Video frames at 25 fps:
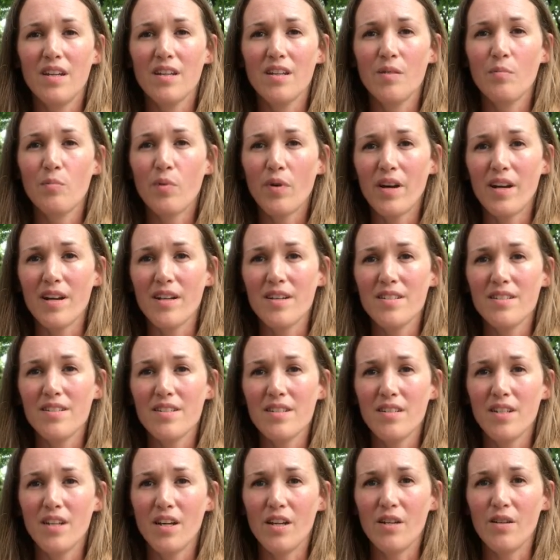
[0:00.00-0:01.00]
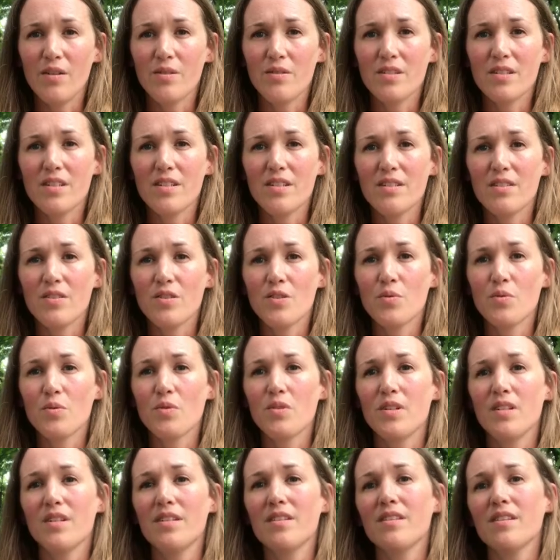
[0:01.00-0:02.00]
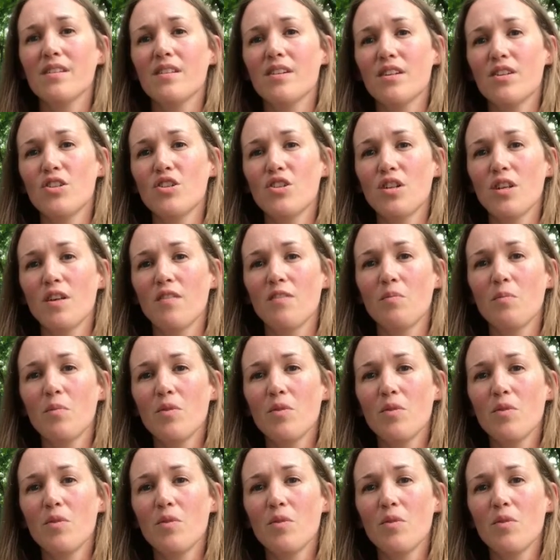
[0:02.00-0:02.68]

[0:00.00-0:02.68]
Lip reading: the browns and yellows, because those were easily achieved.